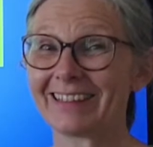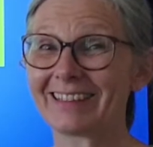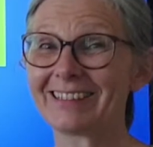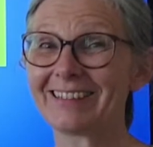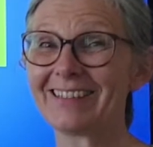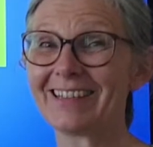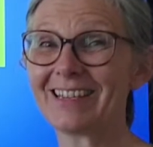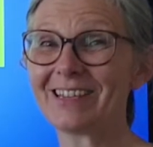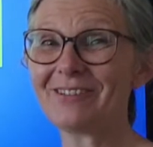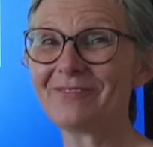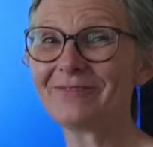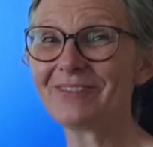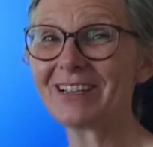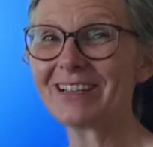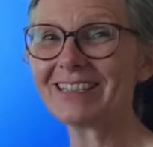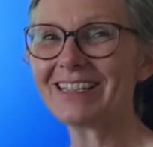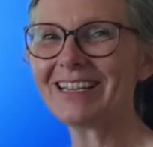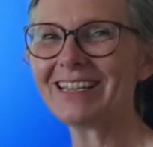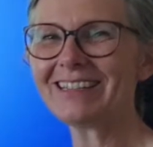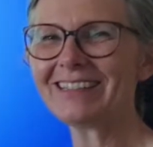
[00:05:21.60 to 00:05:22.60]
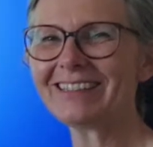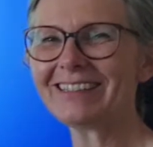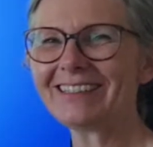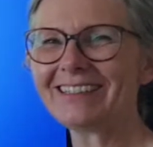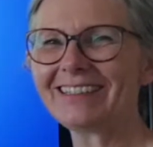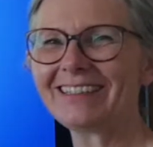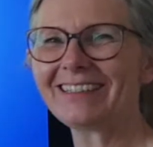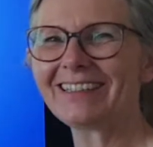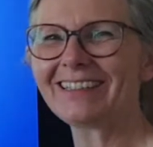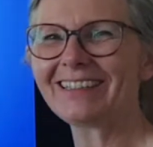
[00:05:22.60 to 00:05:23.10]
Do you think you've done it?
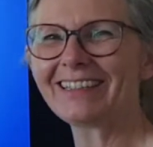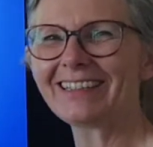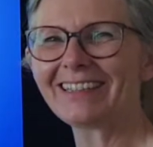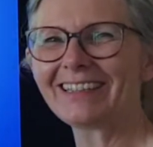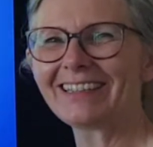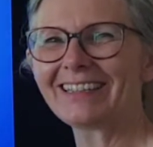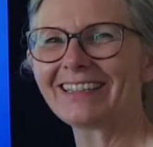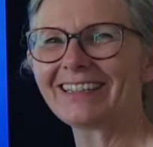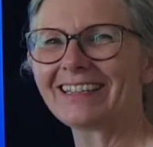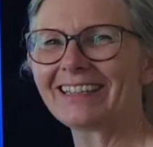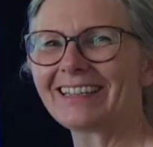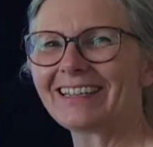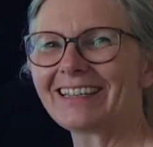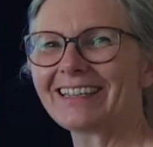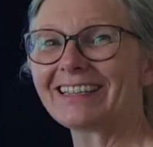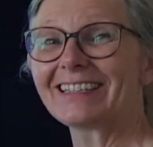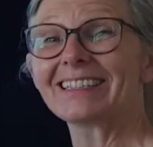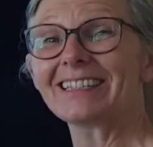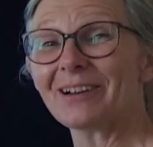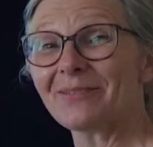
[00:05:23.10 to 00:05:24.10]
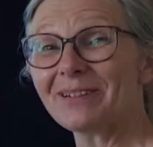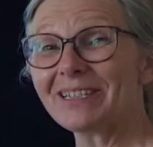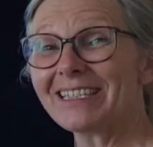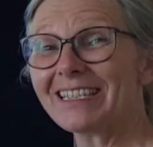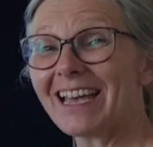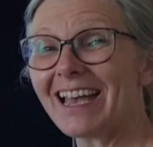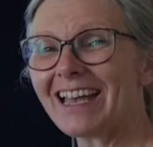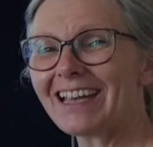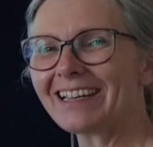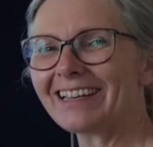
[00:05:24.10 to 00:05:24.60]
Shall we
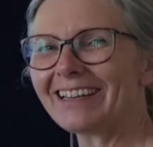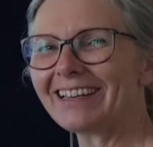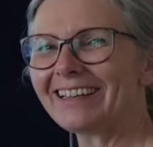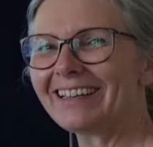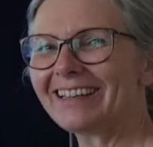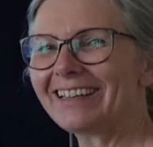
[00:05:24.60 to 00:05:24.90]
check?